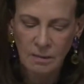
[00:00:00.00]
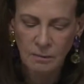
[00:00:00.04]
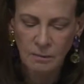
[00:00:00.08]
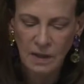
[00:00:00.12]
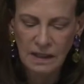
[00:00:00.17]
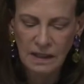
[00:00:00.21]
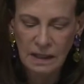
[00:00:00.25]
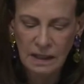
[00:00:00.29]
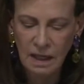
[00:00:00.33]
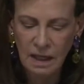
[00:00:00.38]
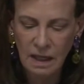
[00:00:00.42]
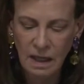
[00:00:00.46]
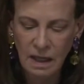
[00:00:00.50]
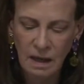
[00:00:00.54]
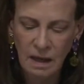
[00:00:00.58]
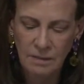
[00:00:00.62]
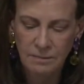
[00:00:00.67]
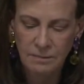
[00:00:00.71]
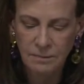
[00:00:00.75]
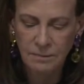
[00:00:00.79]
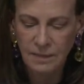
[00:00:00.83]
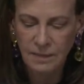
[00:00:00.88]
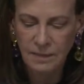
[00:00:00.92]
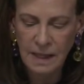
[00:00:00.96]
but
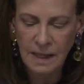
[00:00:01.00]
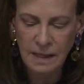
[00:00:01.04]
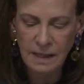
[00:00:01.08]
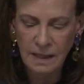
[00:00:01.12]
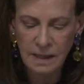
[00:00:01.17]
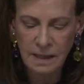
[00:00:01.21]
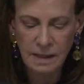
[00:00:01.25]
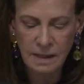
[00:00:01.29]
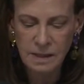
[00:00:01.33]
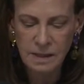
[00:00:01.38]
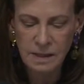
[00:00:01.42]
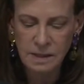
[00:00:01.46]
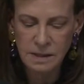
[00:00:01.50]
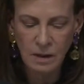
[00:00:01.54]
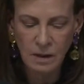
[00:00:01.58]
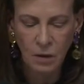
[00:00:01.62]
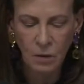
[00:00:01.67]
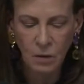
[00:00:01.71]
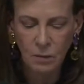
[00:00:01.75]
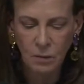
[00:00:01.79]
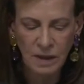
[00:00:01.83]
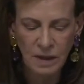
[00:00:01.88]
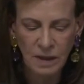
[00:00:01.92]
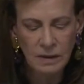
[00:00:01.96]
um,
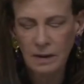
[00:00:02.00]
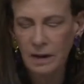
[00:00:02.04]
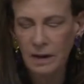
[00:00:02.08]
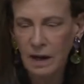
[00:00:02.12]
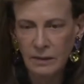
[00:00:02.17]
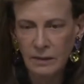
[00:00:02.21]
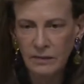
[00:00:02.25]
so, but